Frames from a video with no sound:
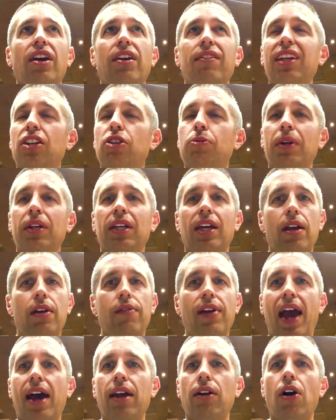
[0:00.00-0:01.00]
Everything's been kind of
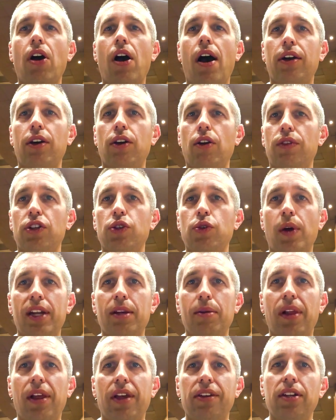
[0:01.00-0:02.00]
ad hoc over
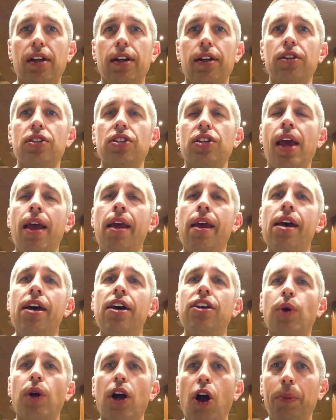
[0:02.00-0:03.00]
twenty plus years.
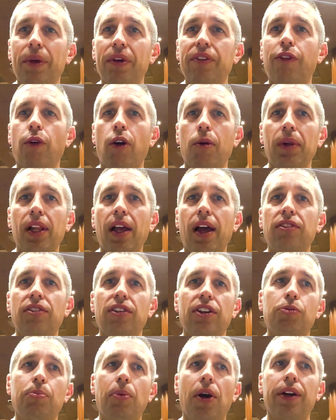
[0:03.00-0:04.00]
So we're helping formalize
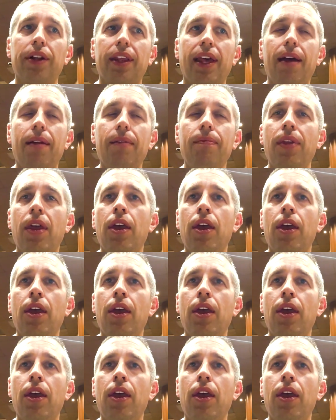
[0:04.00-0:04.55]
each part of that.